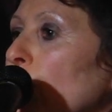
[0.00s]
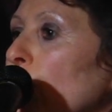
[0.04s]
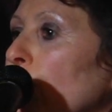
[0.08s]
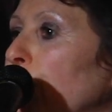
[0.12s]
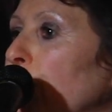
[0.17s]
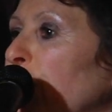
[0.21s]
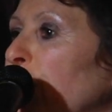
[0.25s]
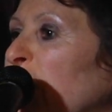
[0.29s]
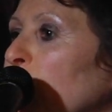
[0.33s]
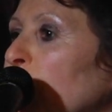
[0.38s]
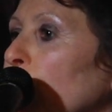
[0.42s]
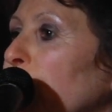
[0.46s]

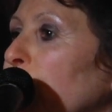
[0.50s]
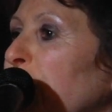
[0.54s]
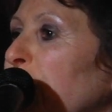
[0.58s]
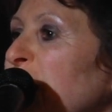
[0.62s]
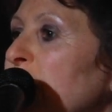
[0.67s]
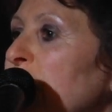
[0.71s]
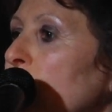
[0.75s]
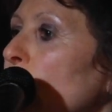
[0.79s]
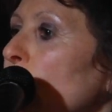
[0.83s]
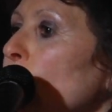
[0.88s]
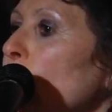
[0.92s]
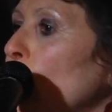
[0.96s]
Freckled
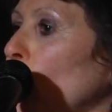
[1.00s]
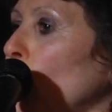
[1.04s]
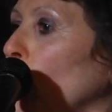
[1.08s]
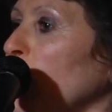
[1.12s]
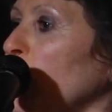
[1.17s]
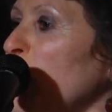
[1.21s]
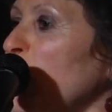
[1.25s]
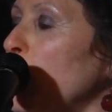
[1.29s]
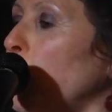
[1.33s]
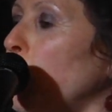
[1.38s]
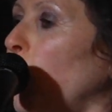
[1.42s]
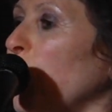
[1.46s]
face,
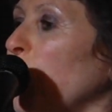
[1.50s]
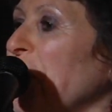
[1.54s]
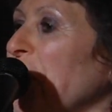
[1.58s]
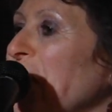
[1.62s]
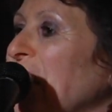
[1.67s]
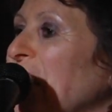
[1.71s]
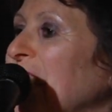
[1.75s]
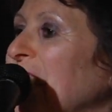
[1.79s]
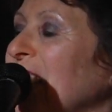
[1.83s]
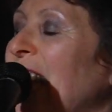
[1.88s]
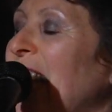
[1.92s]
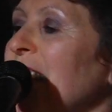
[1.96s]
shortest boy in
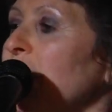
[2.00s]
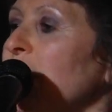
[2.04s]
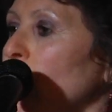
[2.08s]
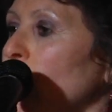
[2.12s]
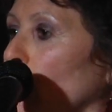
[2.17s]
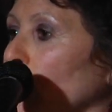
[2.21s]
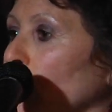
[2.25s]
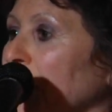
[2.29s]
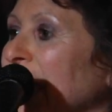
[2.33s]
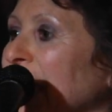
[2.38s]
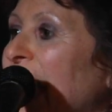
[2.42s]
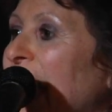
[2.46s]
the class,
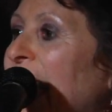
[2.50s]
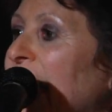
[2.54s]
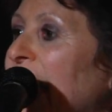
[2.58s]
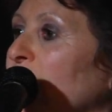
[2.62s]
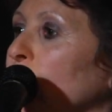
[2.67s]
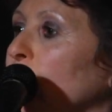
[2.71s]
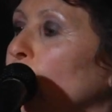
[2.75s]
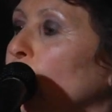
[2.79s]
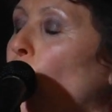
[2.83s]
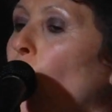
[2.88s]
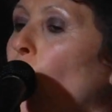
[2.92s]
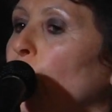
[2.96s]
only a
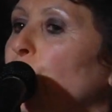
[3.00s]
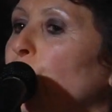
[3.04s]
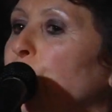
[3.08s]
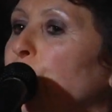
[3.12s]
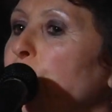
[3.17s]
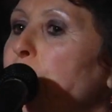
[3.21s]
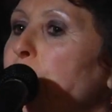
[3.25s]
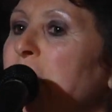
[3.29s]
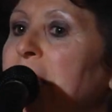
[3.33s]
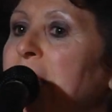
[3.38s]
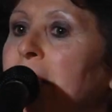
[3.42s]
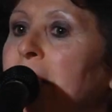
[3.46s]
hair taller
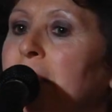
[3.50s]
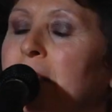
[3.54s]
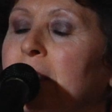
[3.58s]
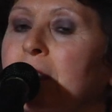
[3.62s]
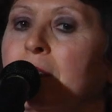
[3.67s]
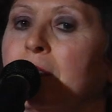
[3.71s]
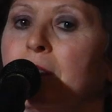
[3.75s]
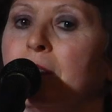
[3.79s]
than me.